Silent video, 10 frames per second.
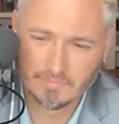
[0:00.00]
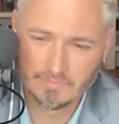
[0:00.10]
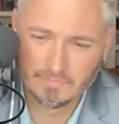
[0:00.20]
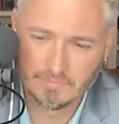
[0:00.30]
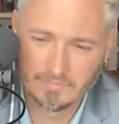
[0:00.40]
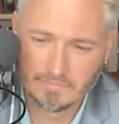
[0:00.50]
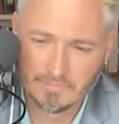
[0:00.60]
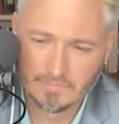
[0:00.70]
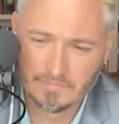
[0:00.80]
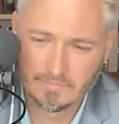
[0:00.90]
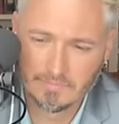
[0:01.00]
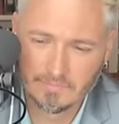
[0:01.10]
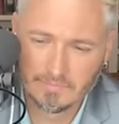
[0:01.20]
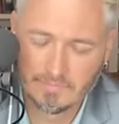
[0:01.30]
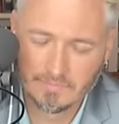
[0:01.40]

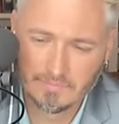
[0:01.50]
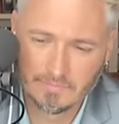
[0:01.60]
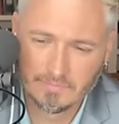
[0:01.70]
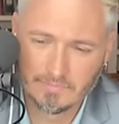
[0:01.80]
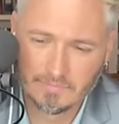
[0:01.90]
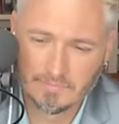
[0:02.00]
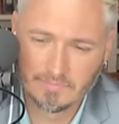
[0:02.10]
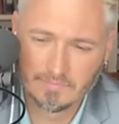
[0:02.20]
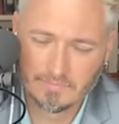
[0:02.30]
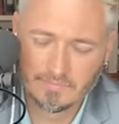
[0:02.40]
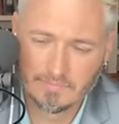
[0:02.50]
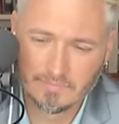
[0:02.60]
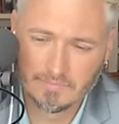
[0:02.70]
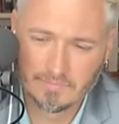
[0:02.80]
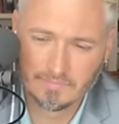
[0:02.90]

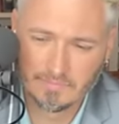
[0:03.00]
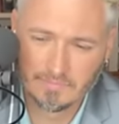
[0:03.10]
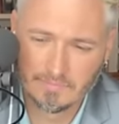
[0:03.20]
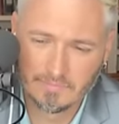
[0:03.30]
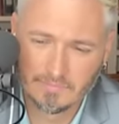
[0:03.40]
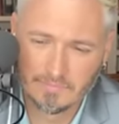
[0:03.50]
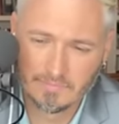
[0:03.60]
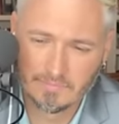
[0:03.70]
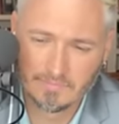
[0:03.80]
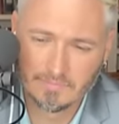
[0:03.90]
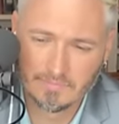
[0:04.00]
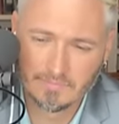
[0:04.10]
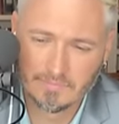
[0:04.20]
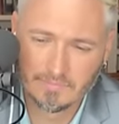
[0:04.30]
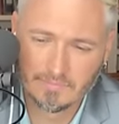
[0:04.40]

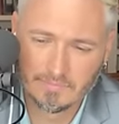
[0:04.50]
(silent)